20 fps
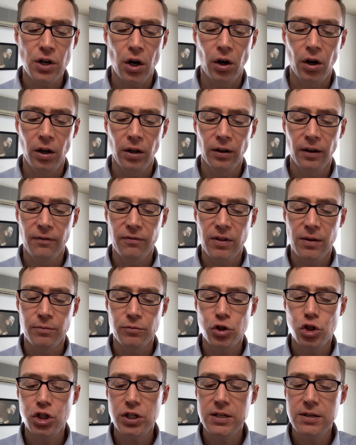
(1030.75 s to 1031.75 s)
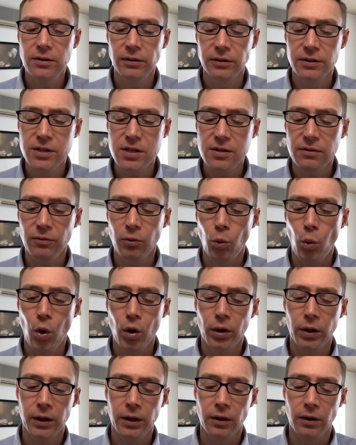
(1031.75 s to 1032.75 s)
all of them shields of
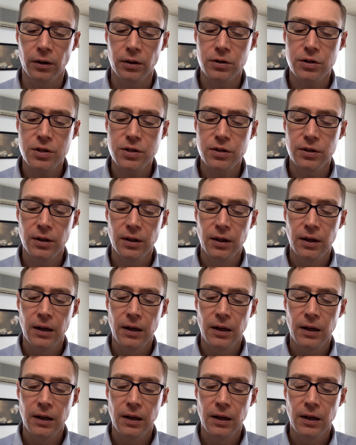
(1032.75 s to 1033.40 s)
warriors.